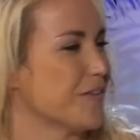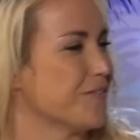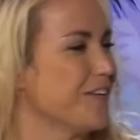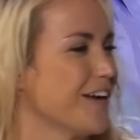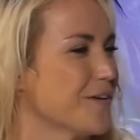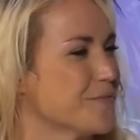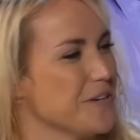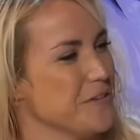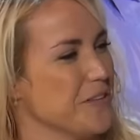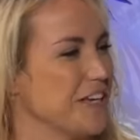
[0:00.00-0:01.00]
of you know, what
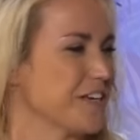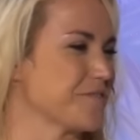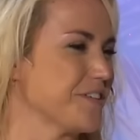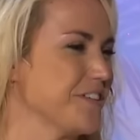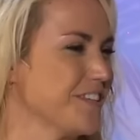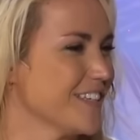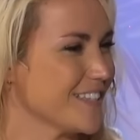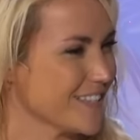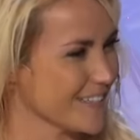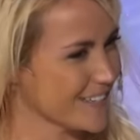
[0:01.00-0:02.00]
do you think and what do you this
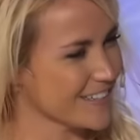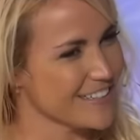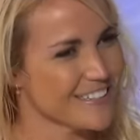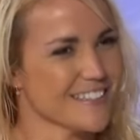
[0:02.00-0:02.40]
and